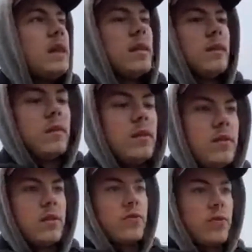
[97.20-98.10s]
Make
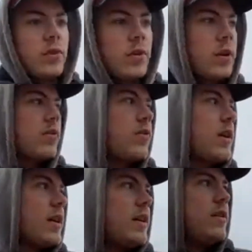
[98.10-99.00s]
things easier for
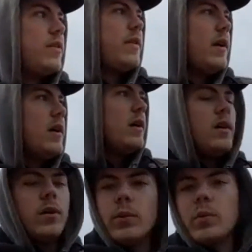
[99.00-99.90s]
as far as
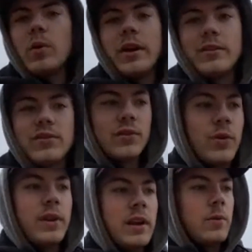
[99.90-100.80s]
we won't get
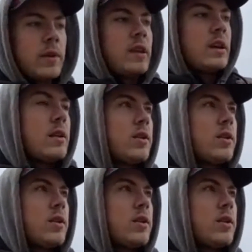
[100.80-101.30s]
snowed in with it.